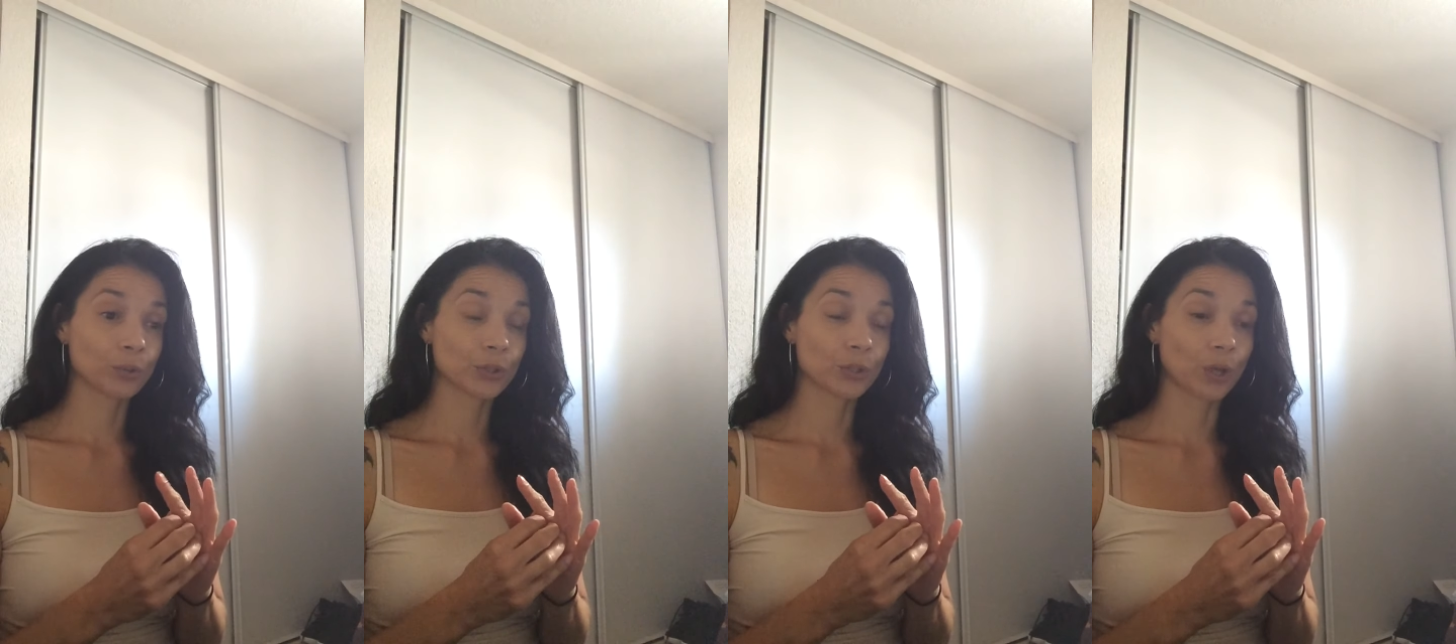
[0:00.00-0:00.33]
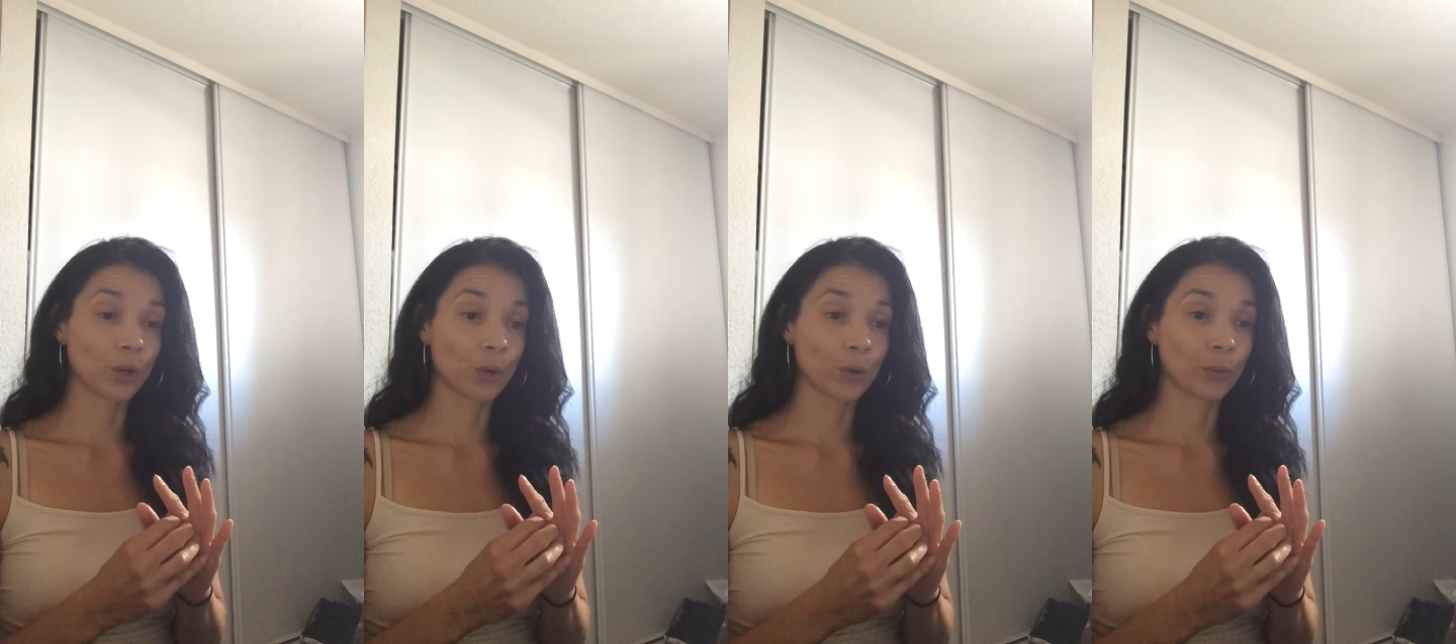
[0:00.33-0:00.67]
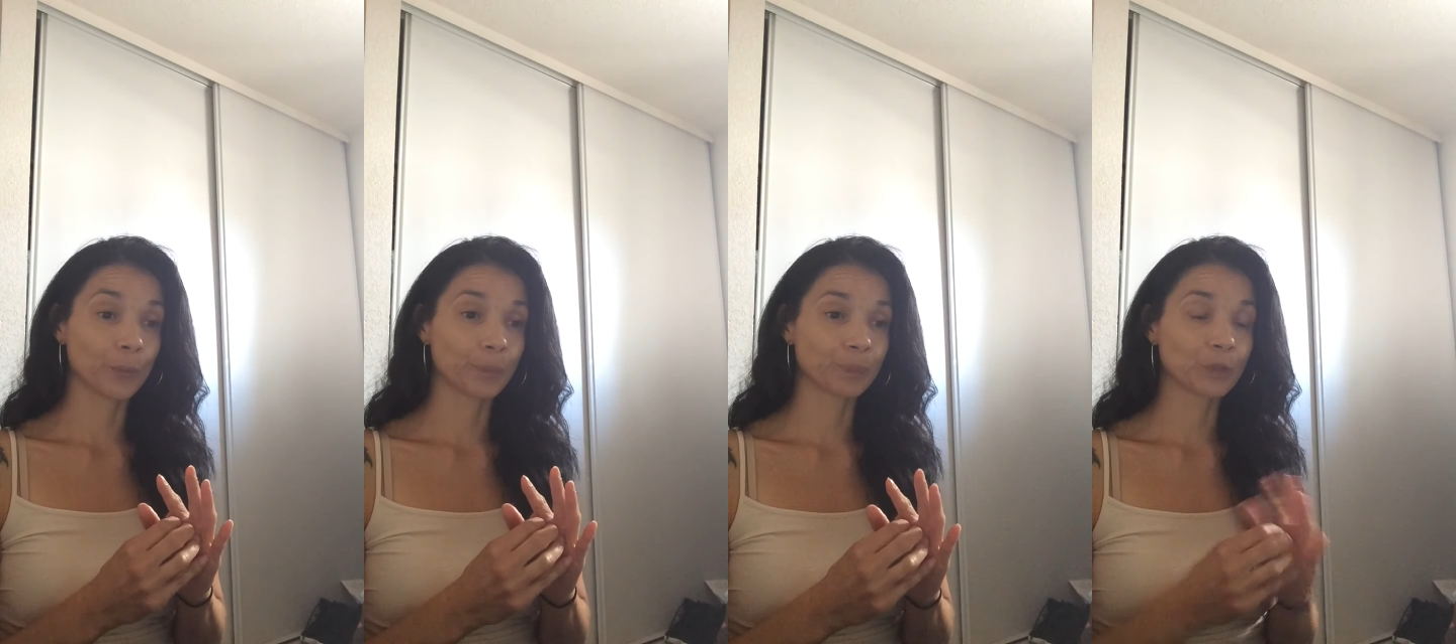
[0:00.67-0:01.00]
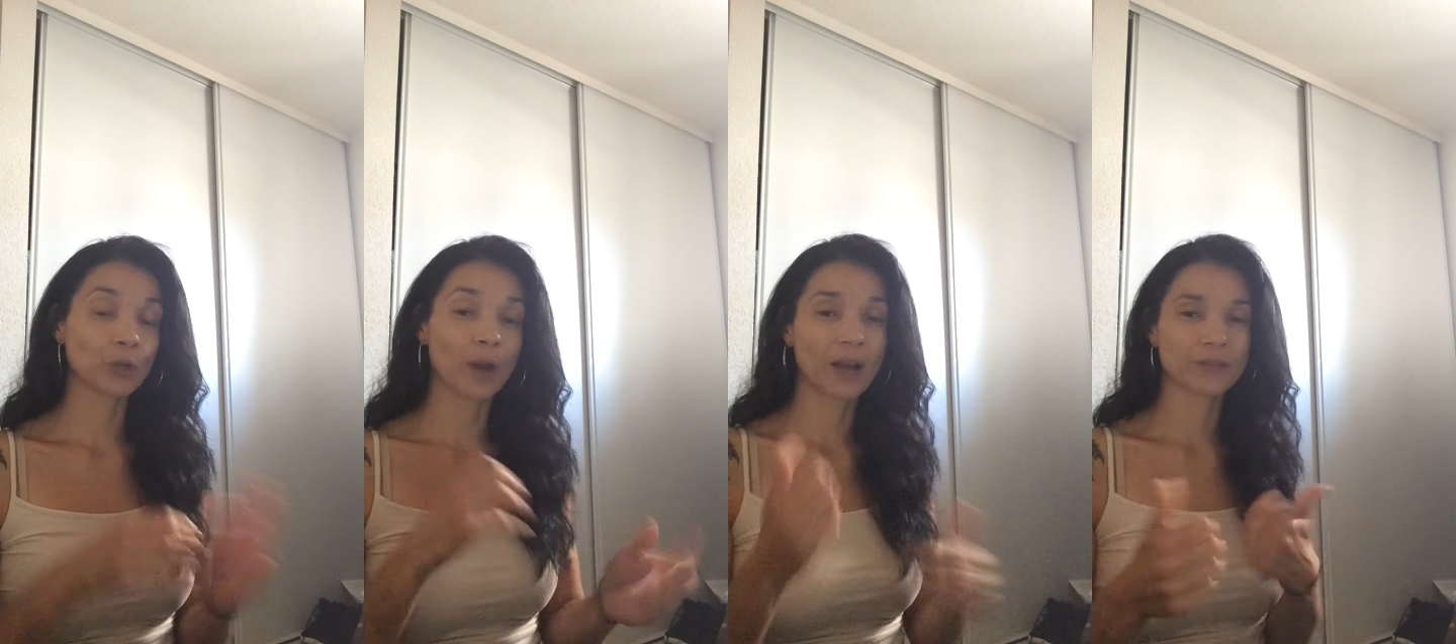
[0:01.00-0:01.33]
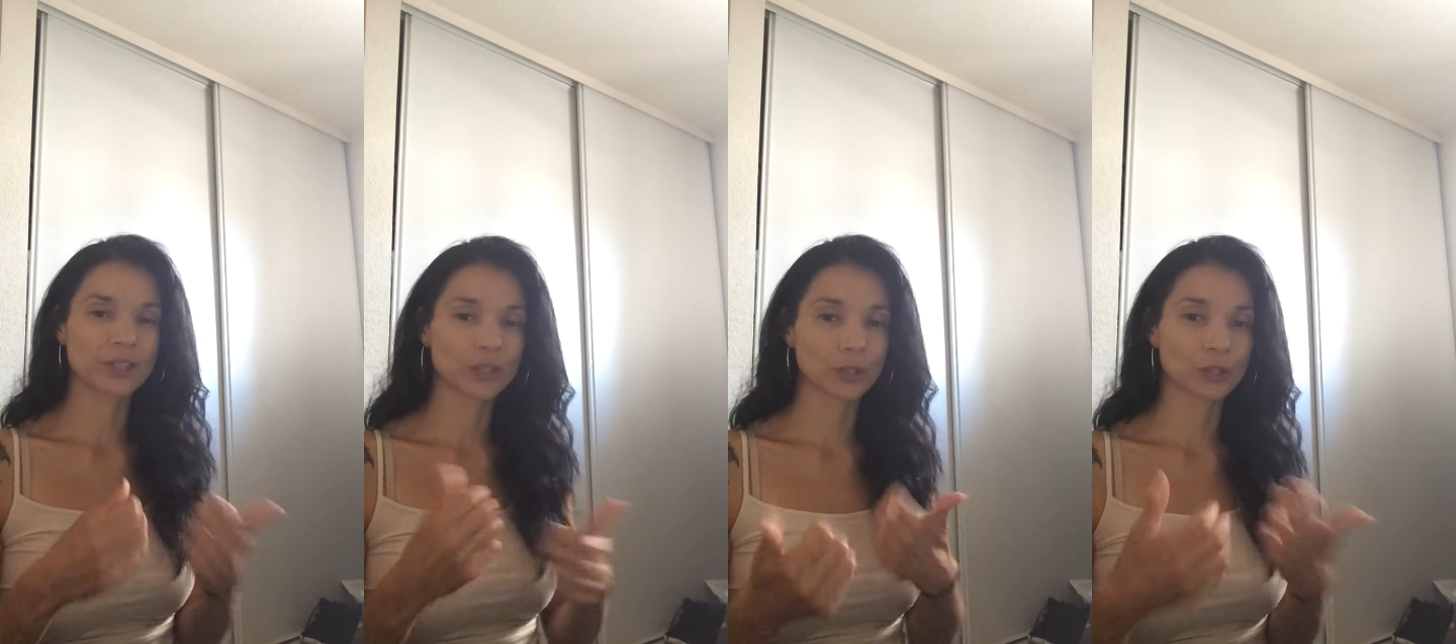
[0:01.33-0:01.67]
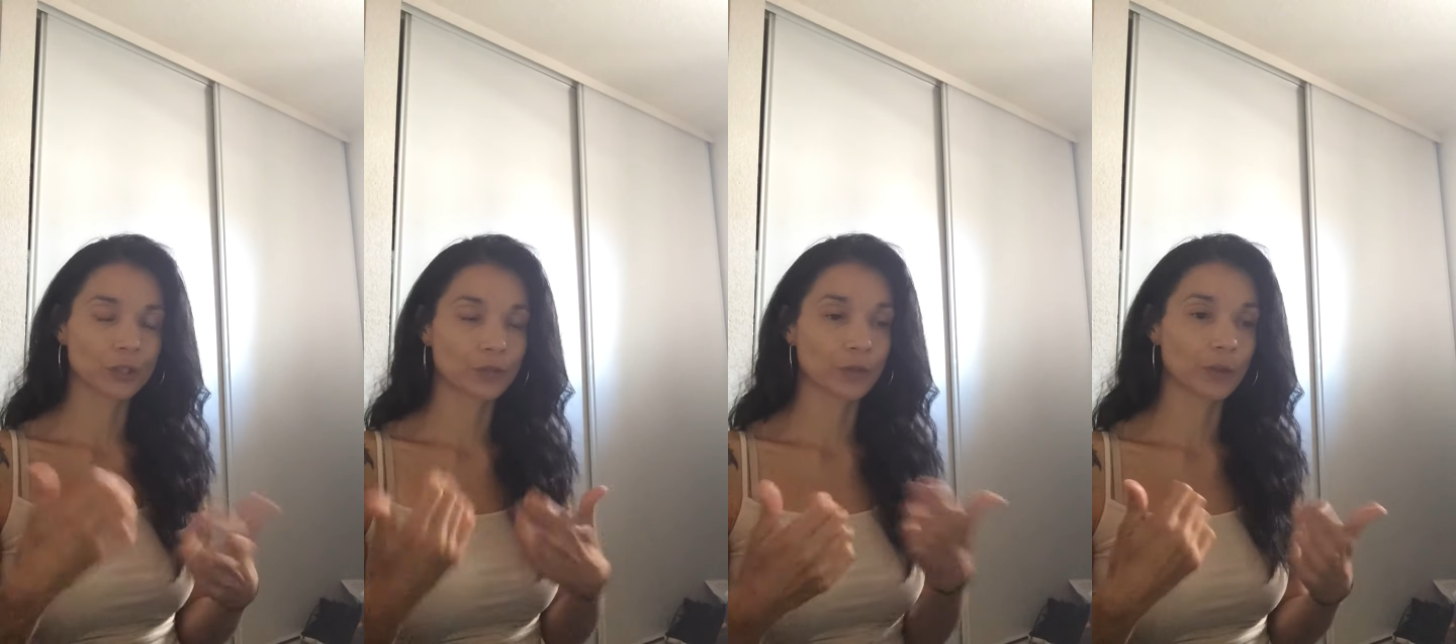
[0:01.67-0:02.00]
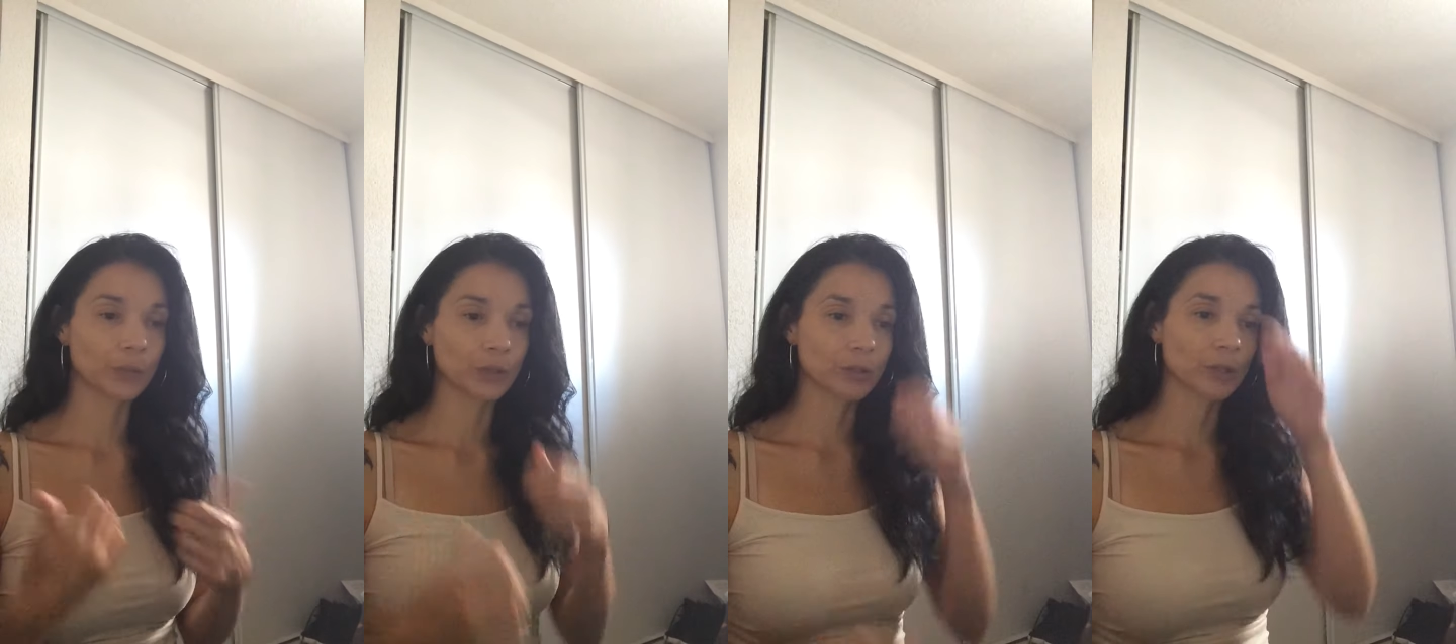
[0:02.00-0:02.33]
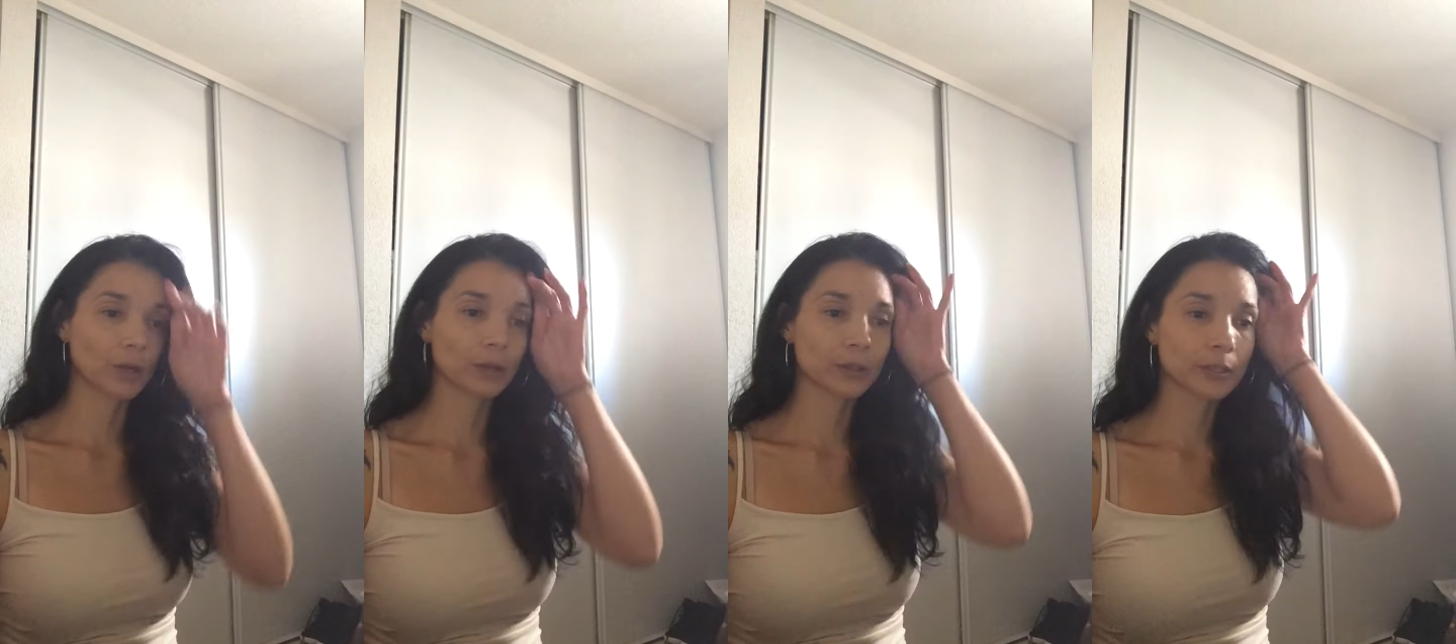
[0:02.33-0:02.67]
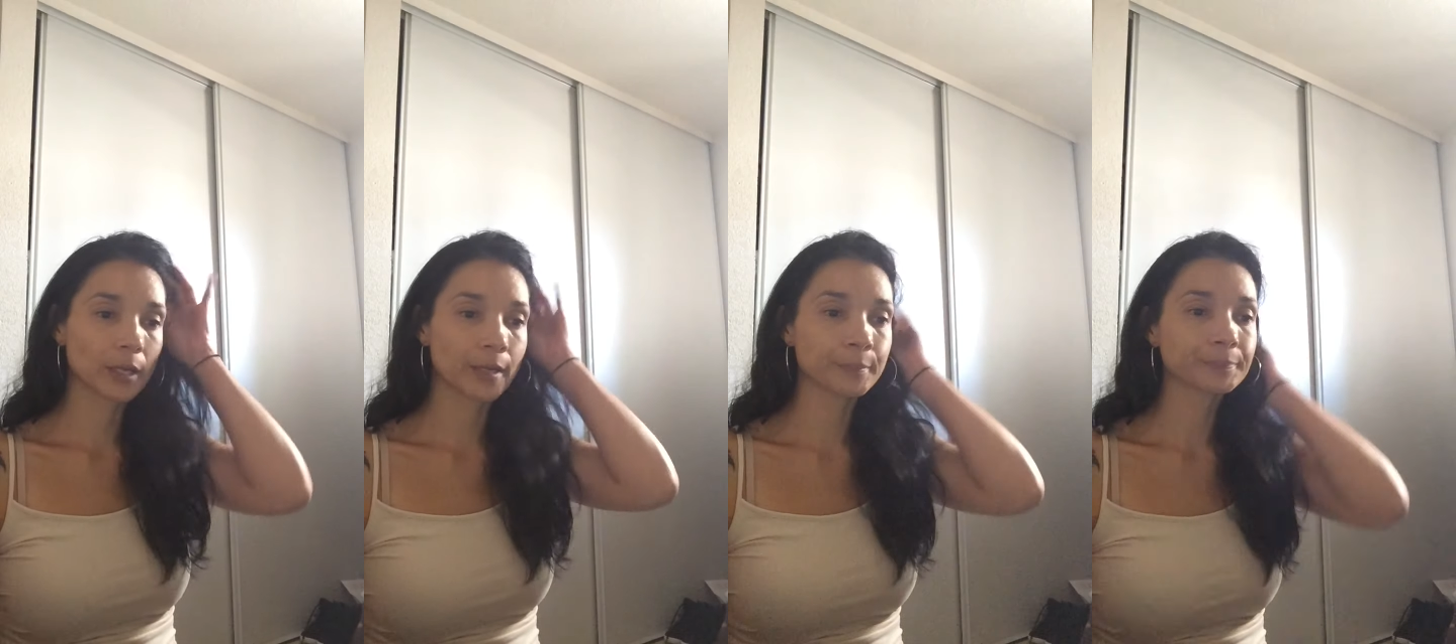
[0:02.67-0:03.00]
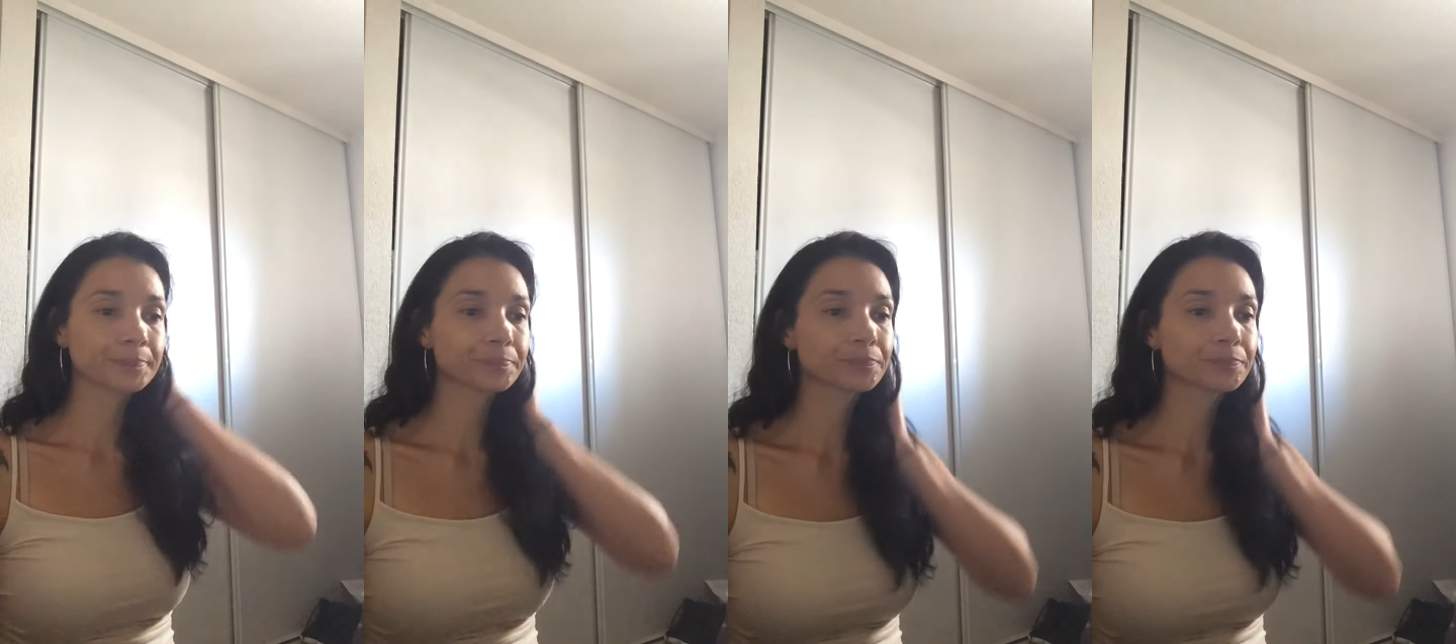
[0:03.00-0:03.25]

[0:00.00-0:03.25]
so you don't have to search for the music all the time.